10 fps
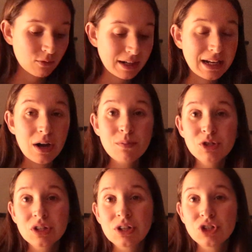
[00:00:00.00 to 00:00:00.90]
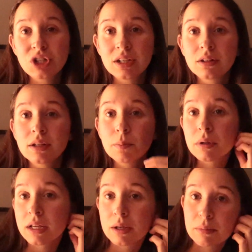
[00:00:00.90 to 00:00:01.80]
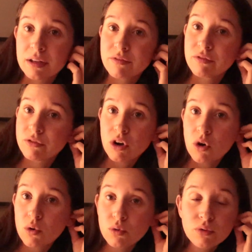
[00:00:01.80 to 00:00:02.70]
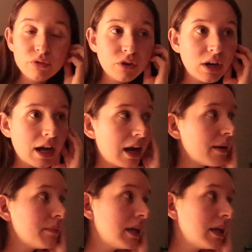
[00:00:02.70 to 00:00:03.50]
Right now I'm just going to chill and play on my phone for a hot